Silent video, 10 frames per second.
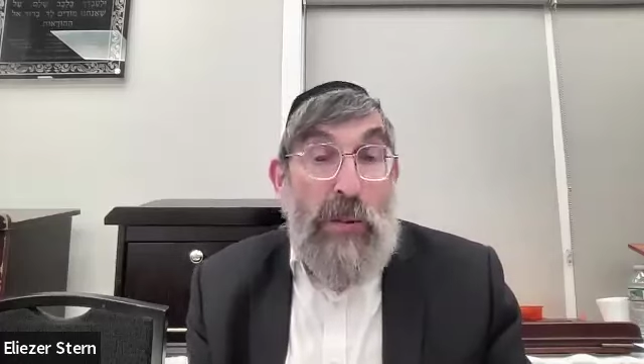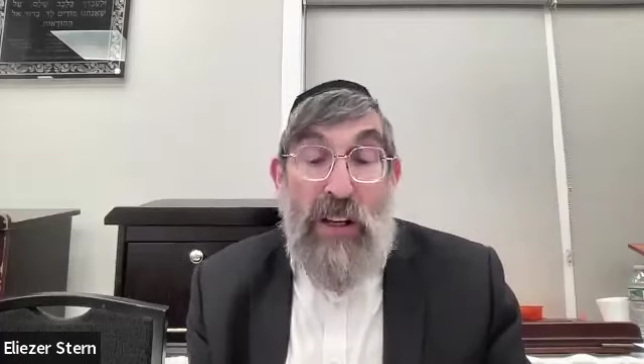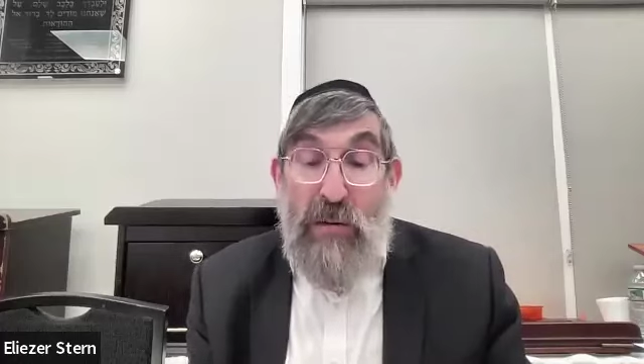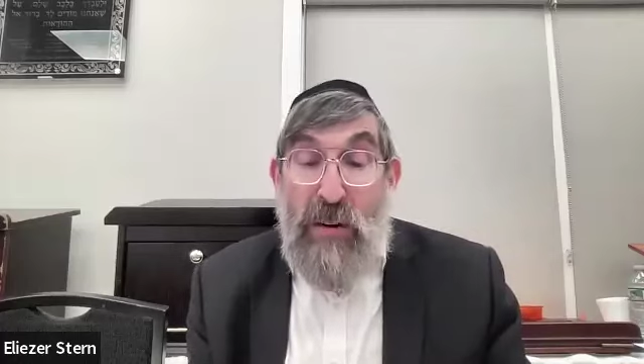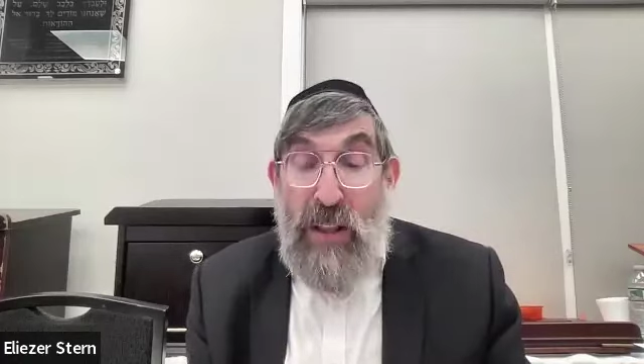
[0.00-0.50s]

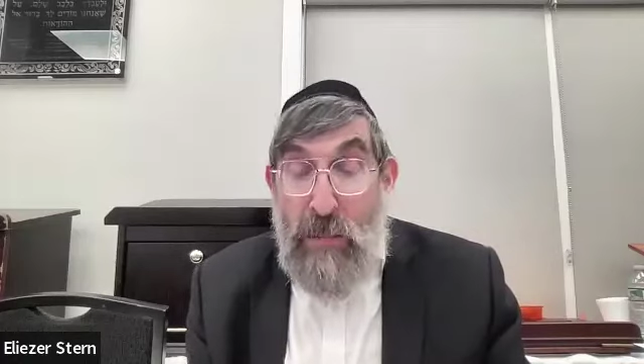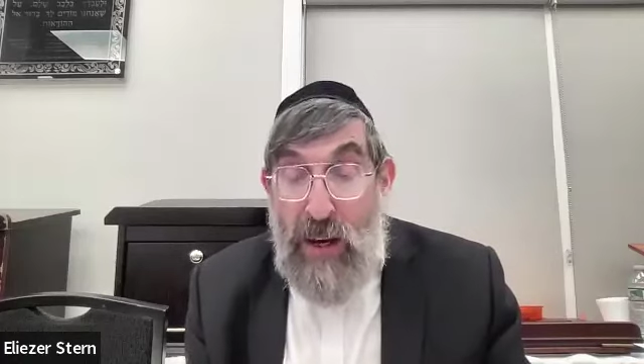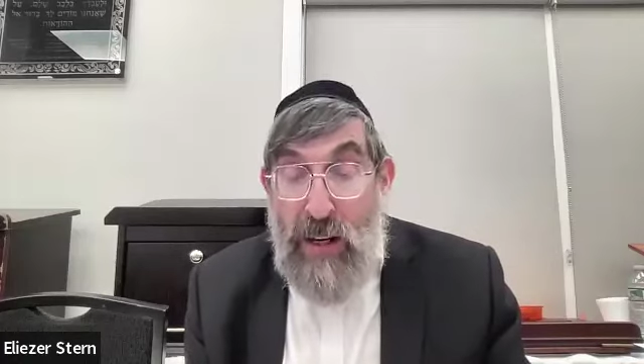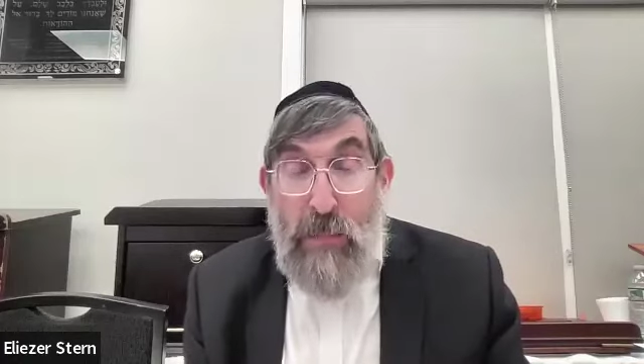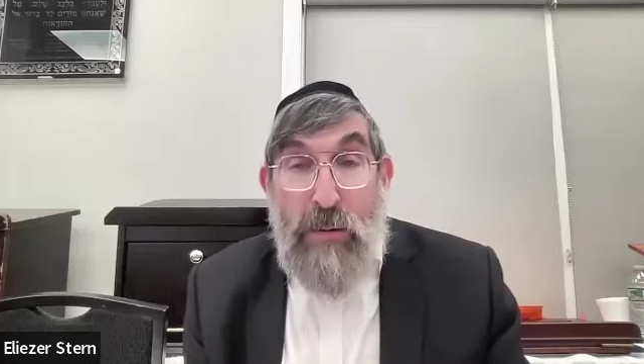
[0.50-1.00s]
doesn't really
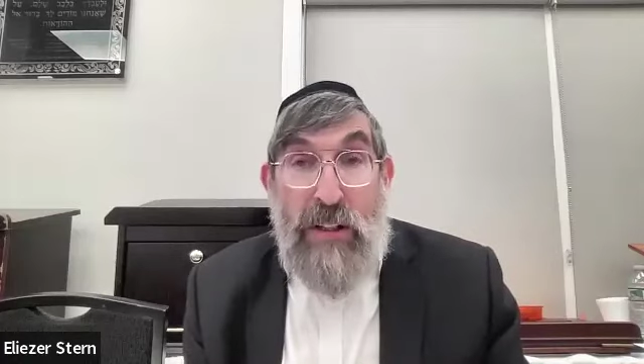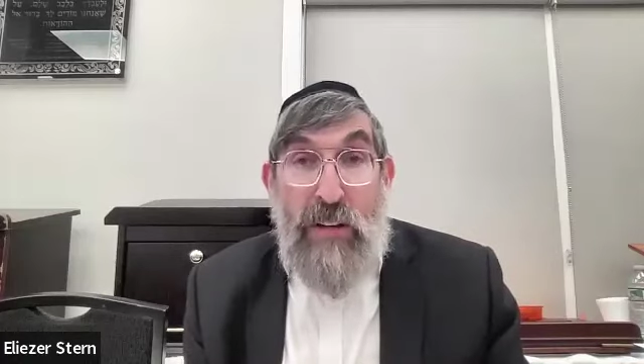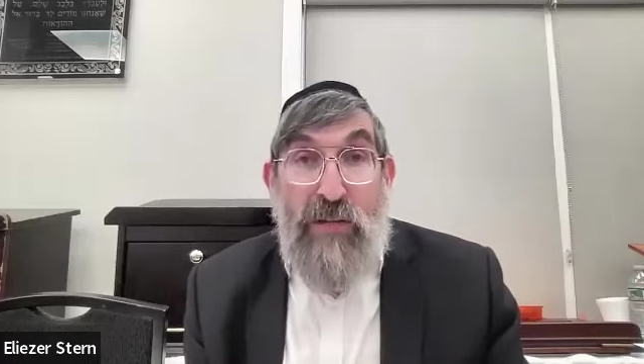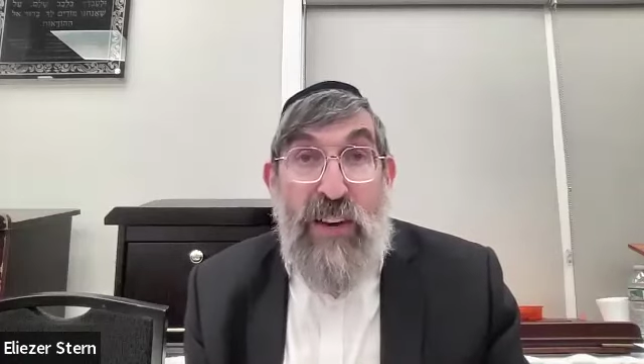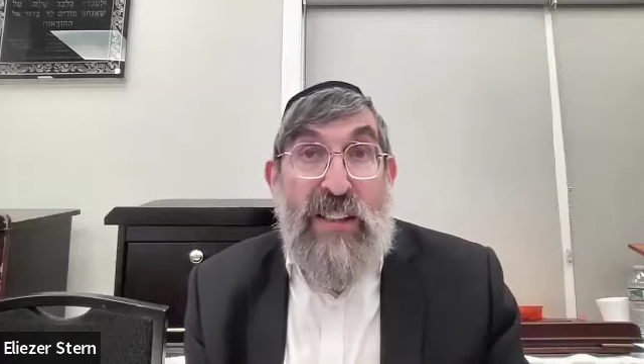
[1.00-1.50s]
mean it because
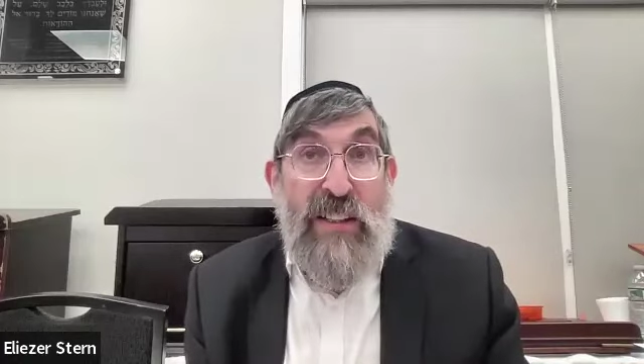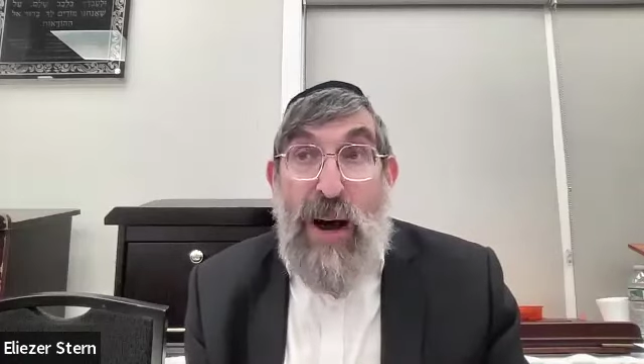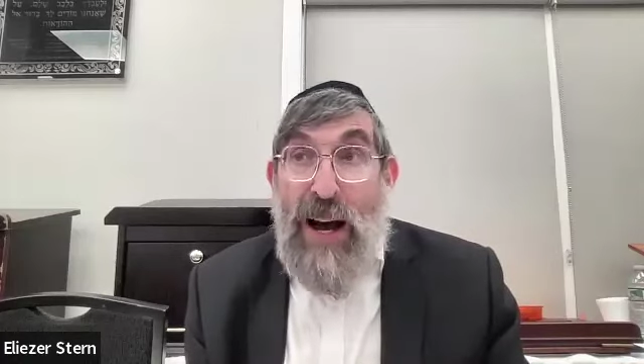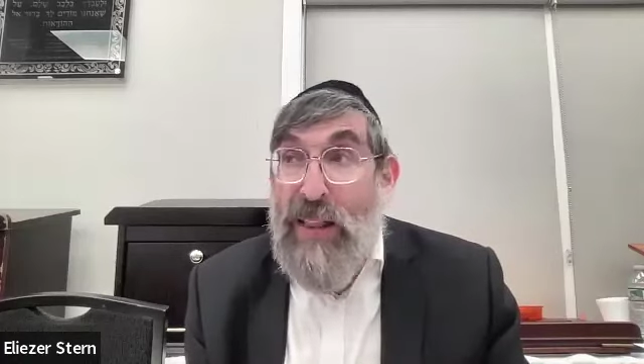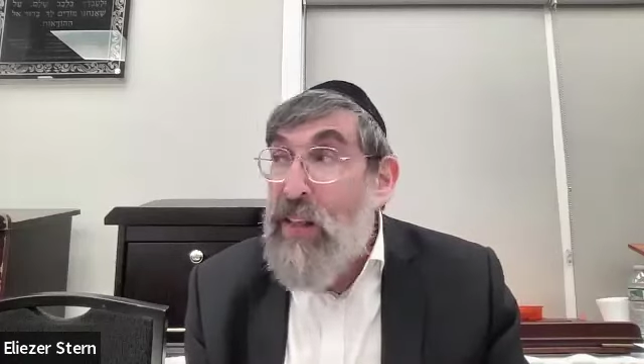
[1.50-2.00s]
he feels
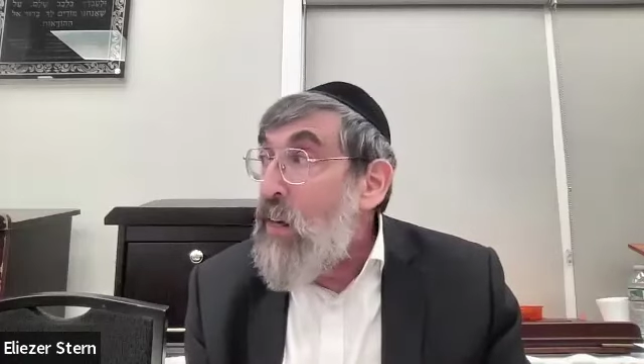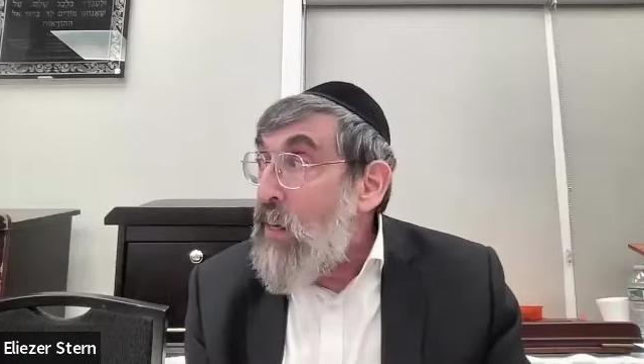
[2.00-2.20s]
what